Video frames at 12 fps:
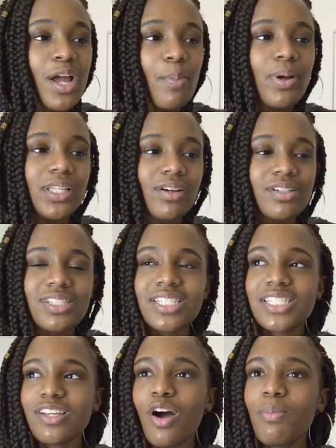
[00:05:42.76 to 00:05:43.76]
but there's
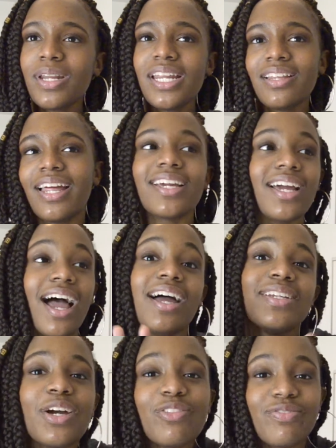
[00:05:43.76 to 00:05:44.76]
just so many like
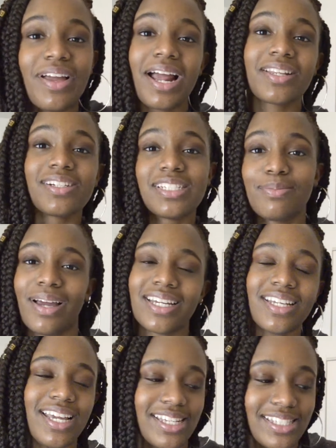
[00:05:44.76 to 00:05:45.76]
unknown factors in my
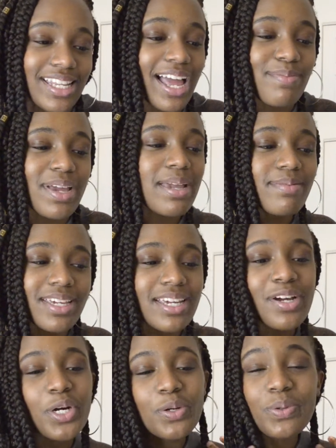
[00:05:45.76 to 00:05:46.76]
case that made me
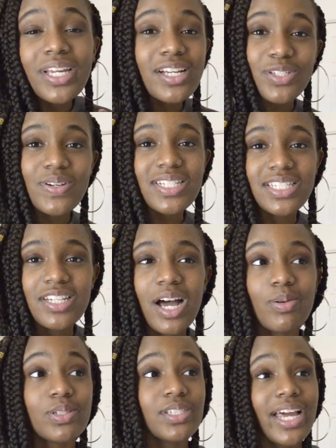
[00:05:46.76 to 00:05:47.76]
really enjoy this
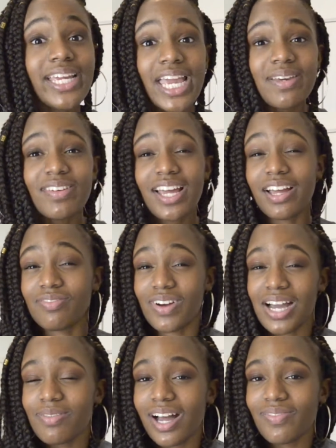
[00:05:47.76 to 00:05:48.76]
novel. So I gave it a
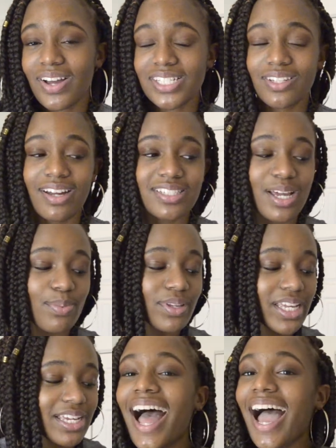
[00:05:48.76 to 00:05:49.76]
5 out of 5 stars, I
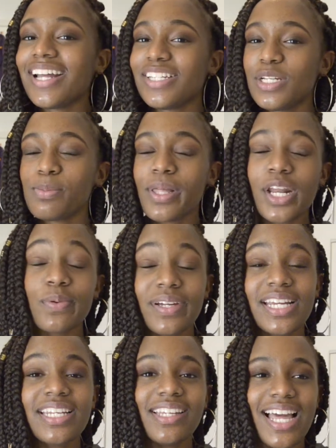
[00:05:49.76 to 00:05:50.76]
believe. I do plan on
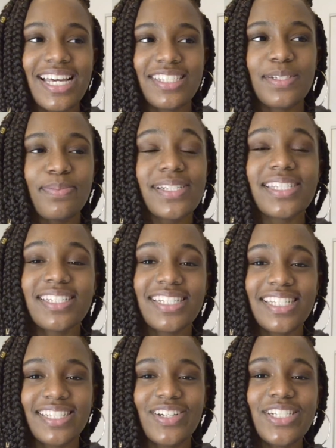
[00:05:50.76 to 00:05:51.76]
reading the last 2 books in the
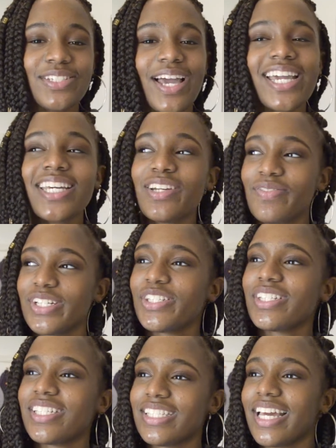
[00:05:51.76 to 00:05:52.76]
series, so I can
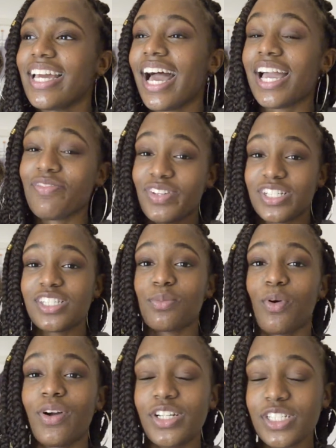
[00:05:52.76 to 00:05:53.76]
officially say I finished the
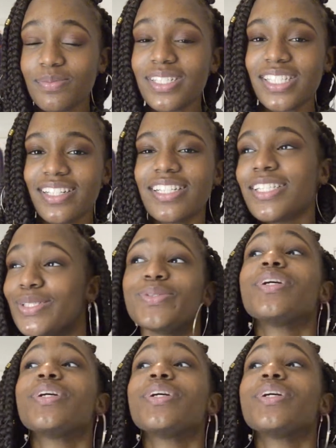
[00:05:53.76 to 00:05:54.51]
Royal Instrument series to